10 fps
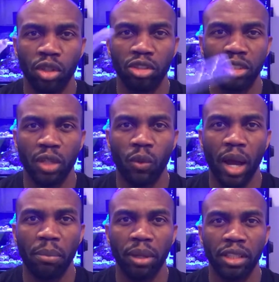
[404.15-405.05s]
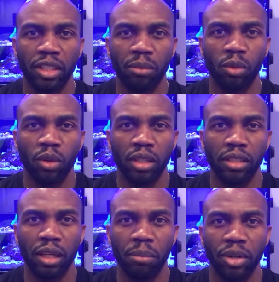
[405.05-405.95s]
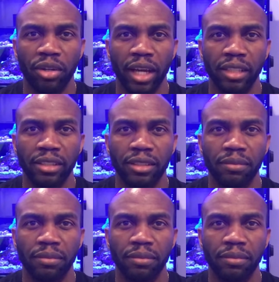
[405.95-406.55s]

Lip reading: understand why I picked the number 1 up here next.